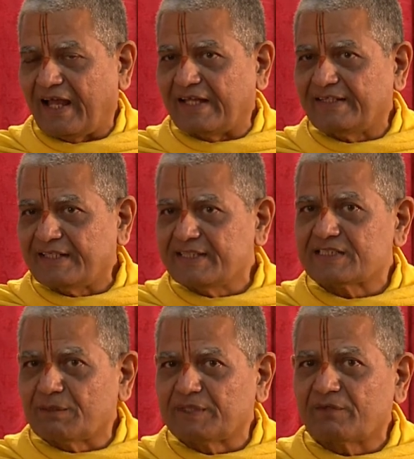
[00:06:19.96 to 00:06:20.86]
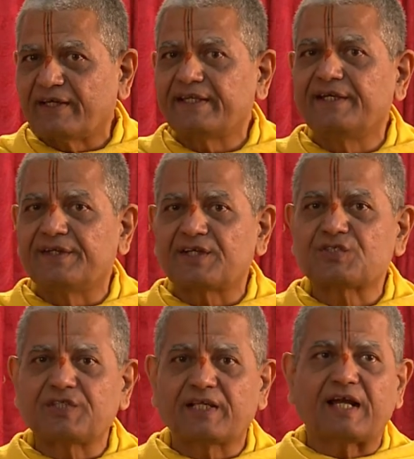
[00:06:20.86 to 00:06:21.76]
And that is something very
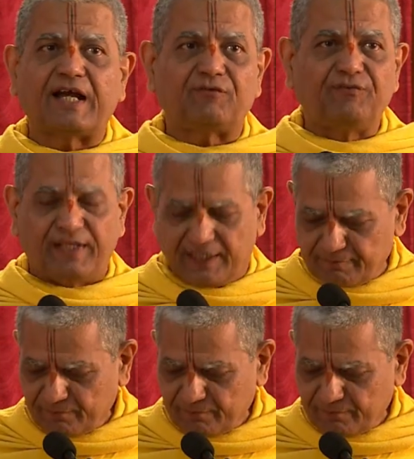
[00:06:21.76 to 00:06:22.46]
interesting, I feel.